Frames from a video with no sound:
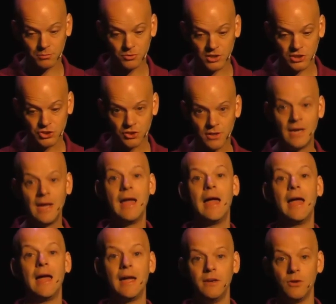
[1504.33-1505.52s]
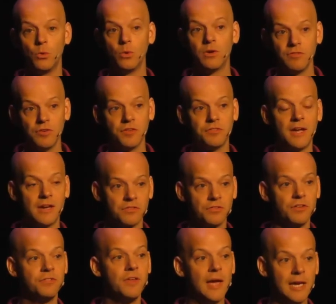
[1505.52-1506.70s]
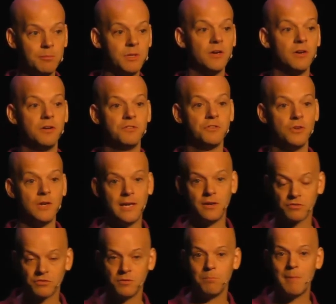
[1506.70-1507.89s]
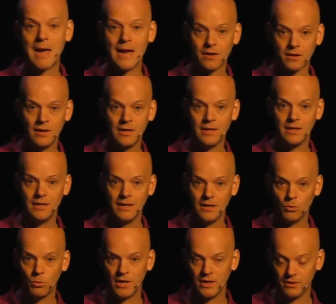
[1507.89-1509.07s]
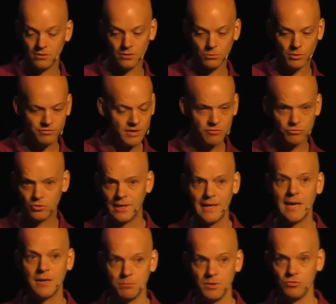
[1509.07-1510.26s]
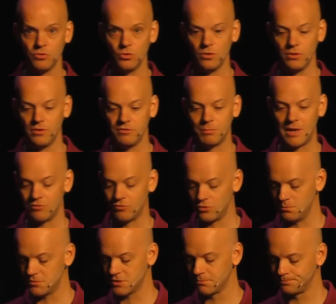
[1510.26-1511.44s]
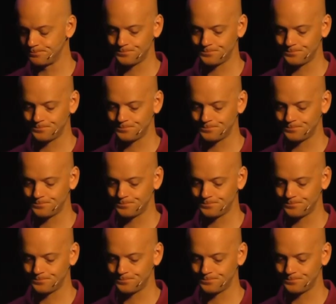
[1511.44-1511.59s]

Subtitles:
operation, and it will give us access to APIs on Linux and Mac in a way that we've never really had before on those platforms.